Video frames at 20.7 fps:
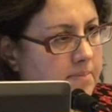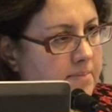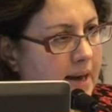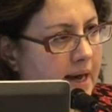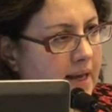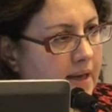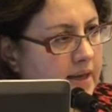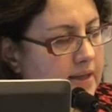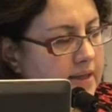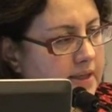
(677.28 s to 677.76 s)

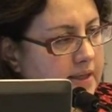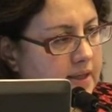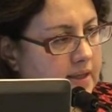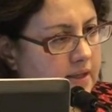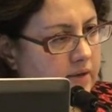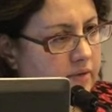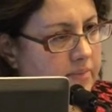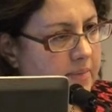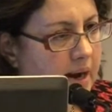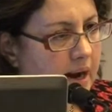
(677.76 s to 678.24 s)

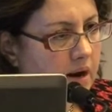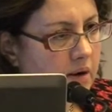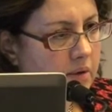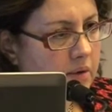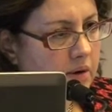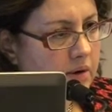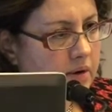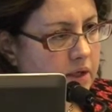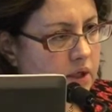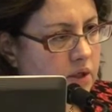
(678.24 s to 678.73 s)
balances of
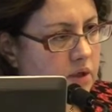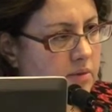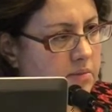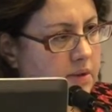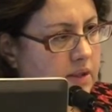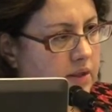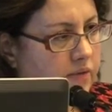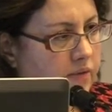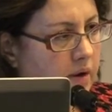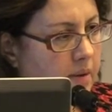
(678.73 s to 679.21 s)
power in
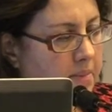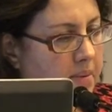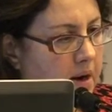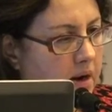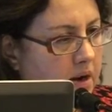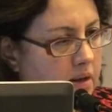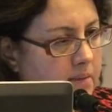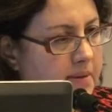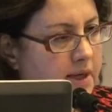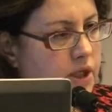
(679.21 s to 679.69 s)
terms of our
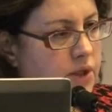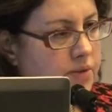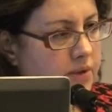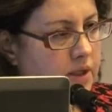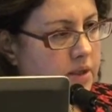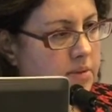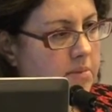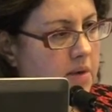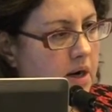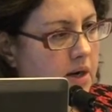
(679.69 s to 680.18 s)
parliamentary
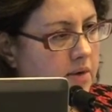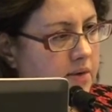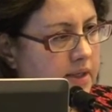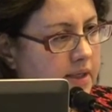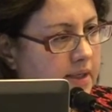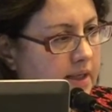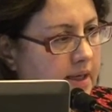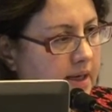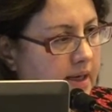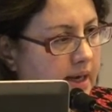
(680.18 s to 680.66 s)

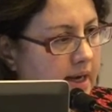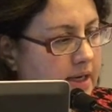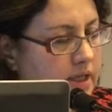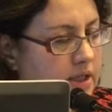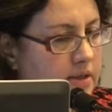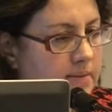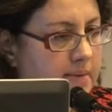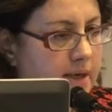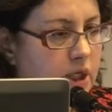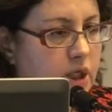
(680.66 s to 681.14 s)
democracy, and
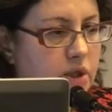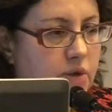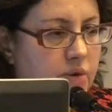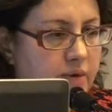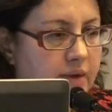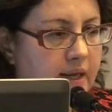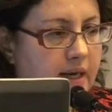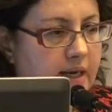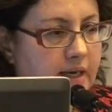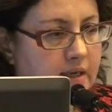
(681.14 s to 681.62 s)
to make
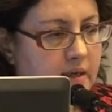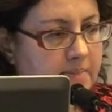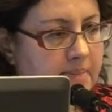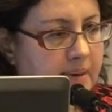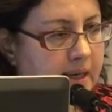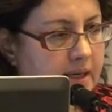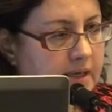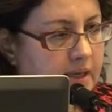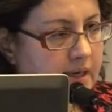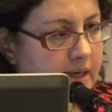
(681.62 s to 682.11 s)
sure that
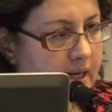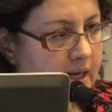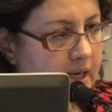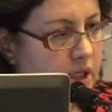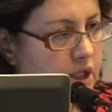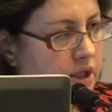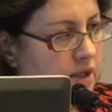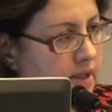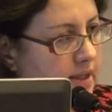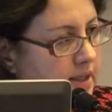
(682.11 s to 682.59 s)
independent
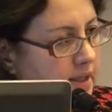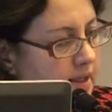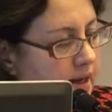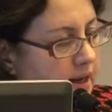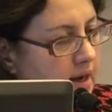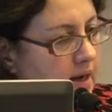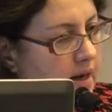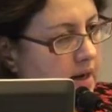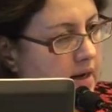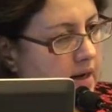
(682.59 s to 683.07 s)
agents,
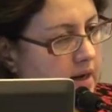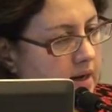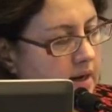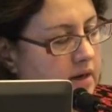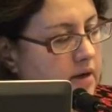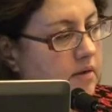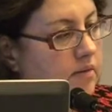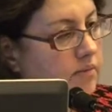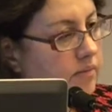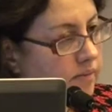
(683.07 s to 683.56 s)

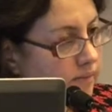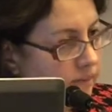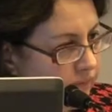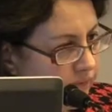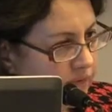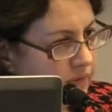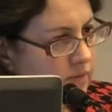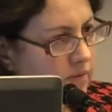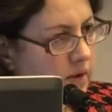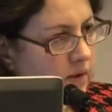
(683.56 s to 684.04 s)

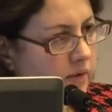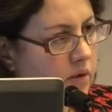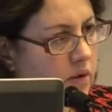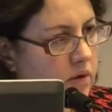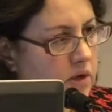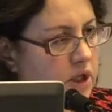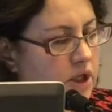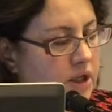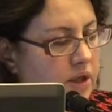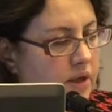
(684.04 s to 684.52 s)
of
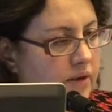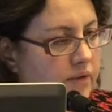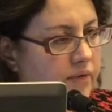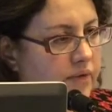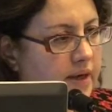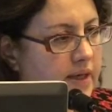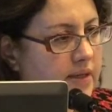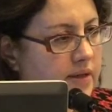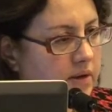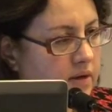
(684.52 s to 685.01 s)
course Sheila
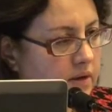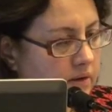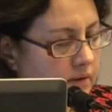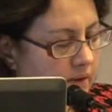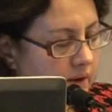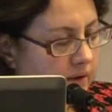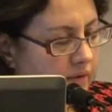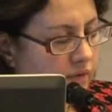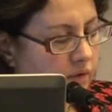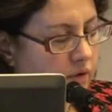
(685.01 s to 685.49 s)

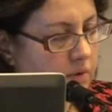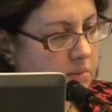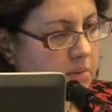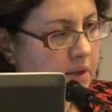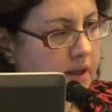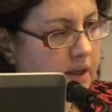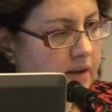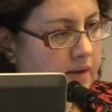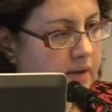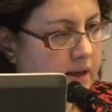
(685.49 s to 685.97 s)
Fraser,
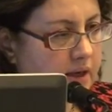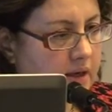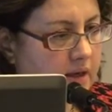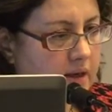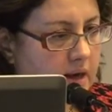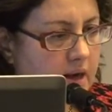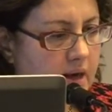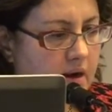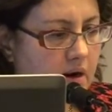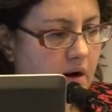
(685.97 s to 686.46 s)
formerly
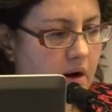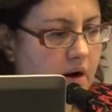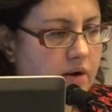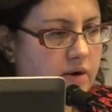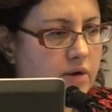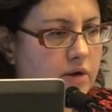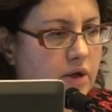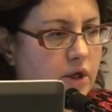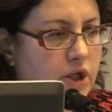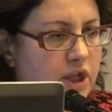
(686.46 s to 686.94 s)
the
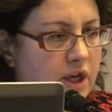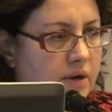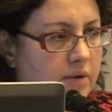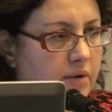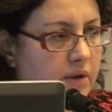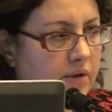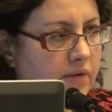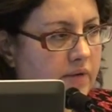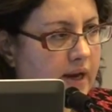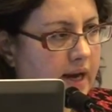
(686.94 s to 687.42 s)
Auditor
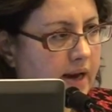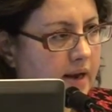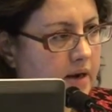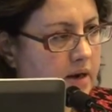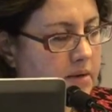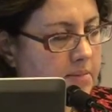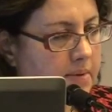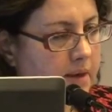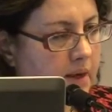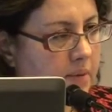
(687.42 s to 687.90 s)
General of
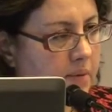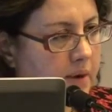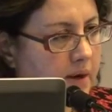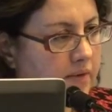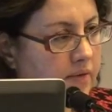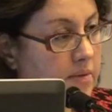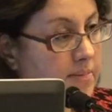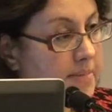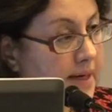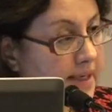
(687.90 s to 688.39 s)
Canada, being one
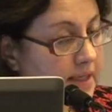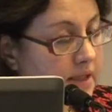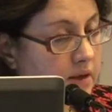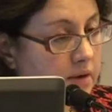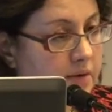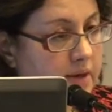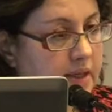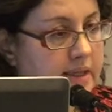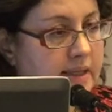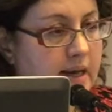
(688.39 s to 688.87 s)
of the best
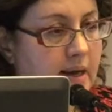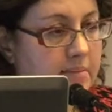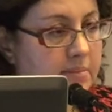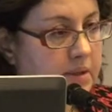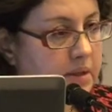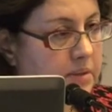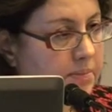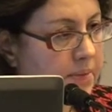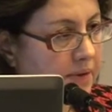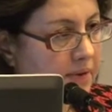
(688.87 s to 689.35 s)
known
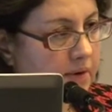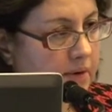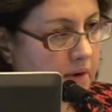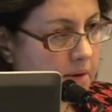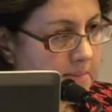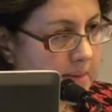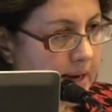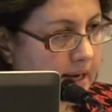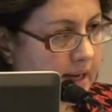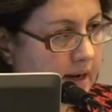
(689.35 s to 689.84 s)
examples, but there
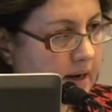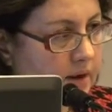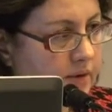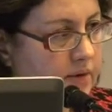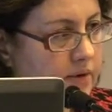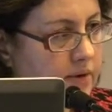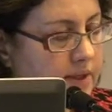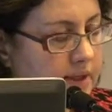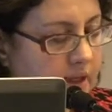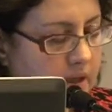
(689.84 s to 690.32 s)
are many
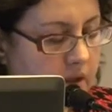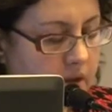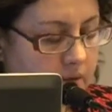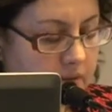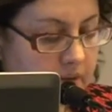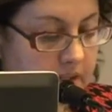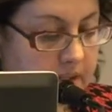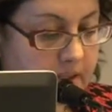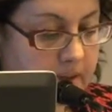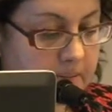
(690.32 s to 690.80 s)
others, including